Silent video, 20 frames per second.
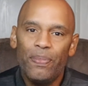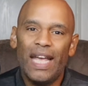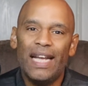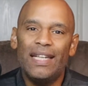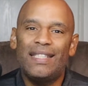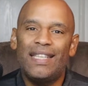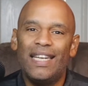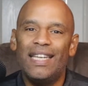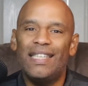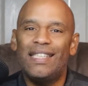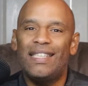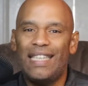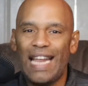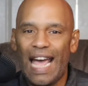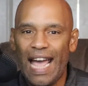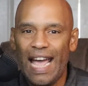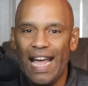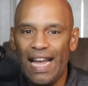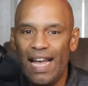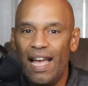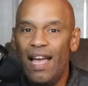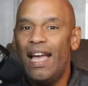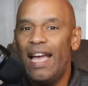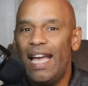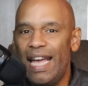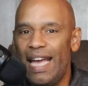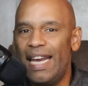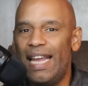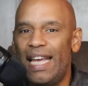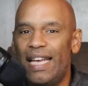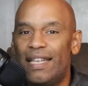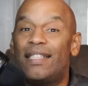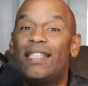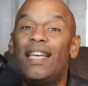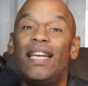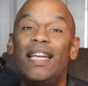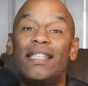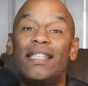And to this day, it is